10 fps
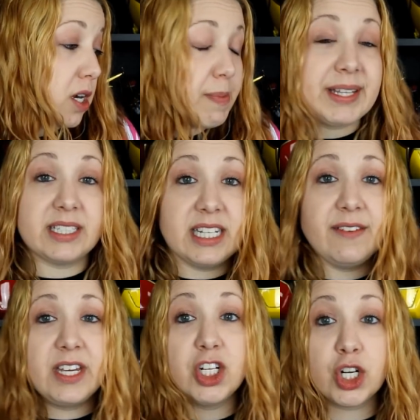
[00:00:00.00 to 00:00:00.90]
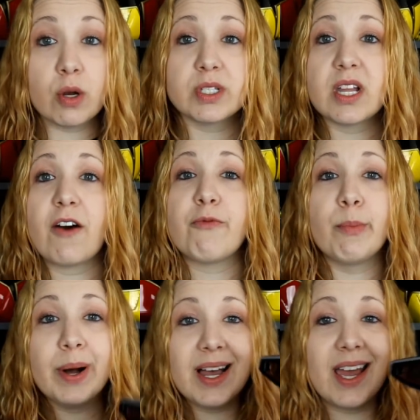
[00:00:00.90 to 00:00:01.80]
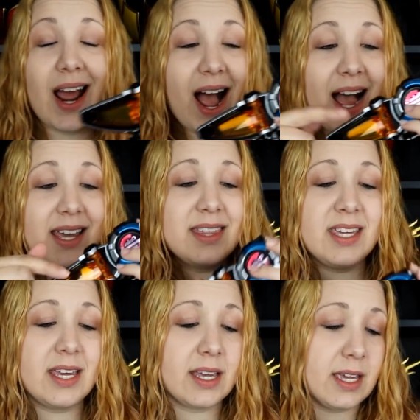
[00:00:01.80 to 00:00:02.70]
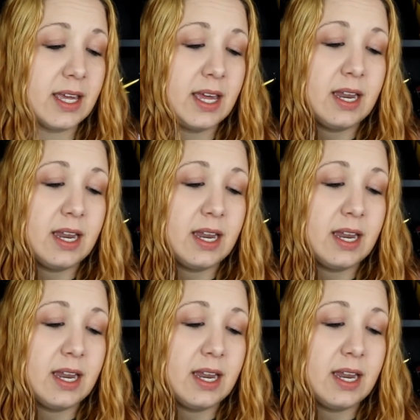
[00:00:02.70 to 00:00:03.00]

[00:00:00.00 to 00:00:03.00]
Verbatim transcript: talk about the TV show stuff, but I think